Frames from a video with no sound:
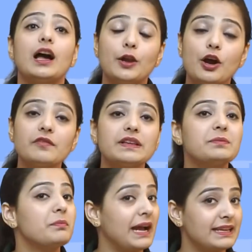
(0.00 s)
Along
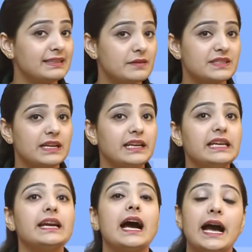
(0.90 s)
with my
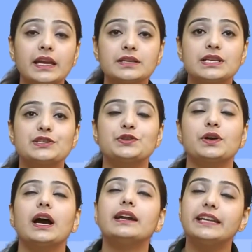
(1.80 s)
self-study, I undertook
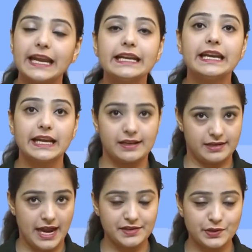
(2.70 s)
a 10-day
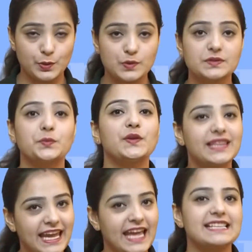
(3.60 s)
crash course
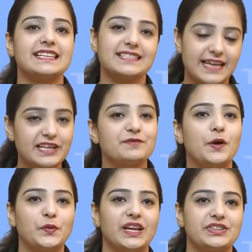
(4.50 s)
with ASS Science
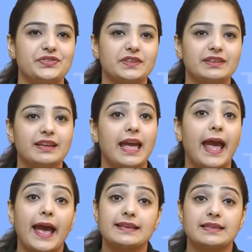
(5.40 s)
Foundation
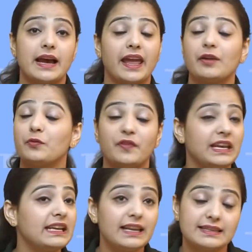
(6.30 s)
as I had
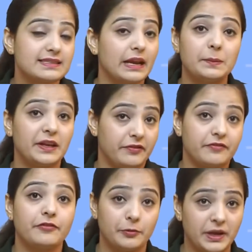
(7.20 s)
very less time left
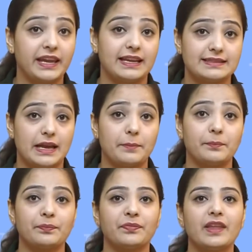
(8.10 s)
for my exam.
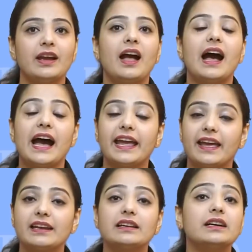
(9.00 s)
I
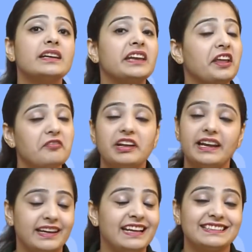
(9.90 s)
had a
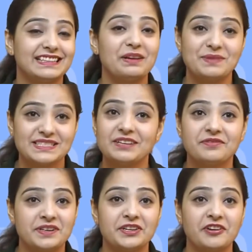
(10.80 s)
never-ending syllabus in
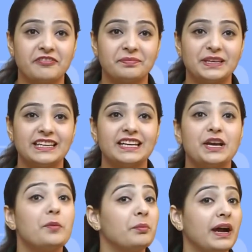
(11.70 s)
front of me,
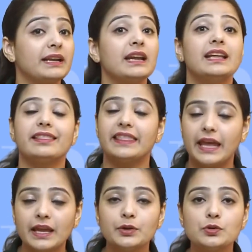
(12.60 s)
but
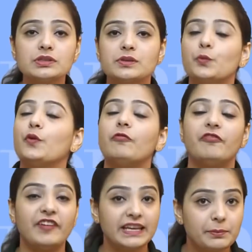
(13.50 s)
their notes were
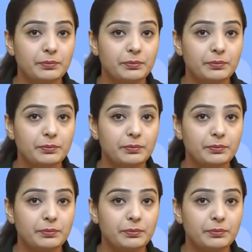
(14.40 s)
very